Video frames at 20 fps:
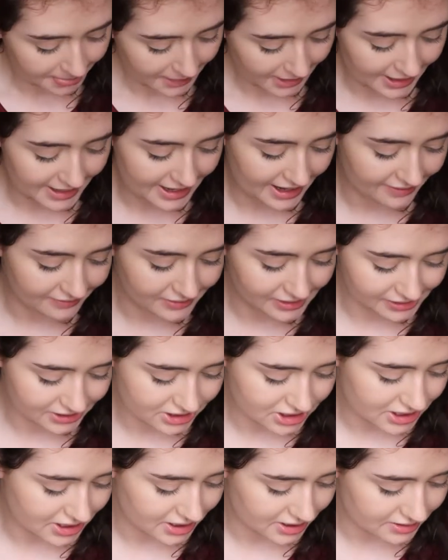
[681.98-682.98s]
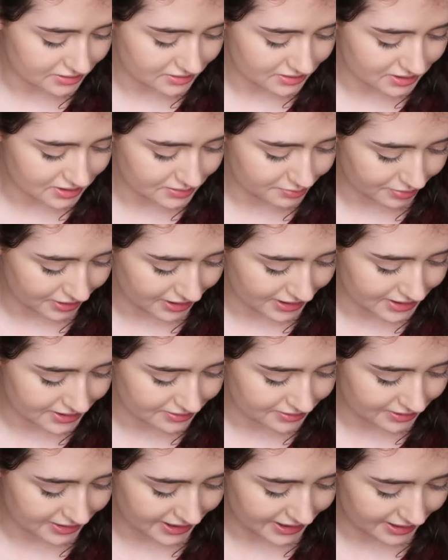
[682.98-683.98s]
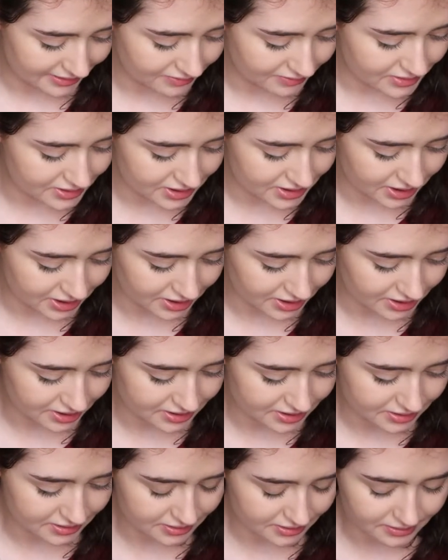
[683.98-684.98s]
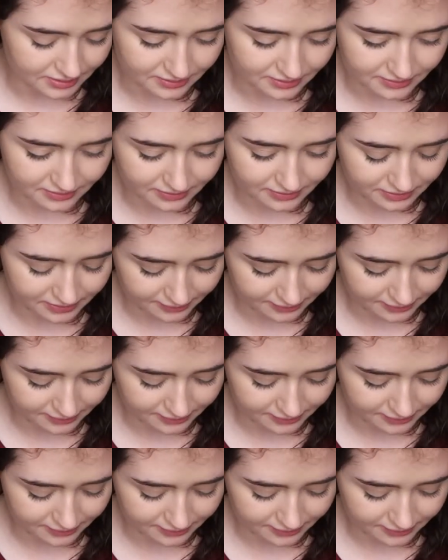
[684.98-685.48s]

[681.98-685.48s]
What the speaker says: I haven't actually heard of this brand, or I haven't heard of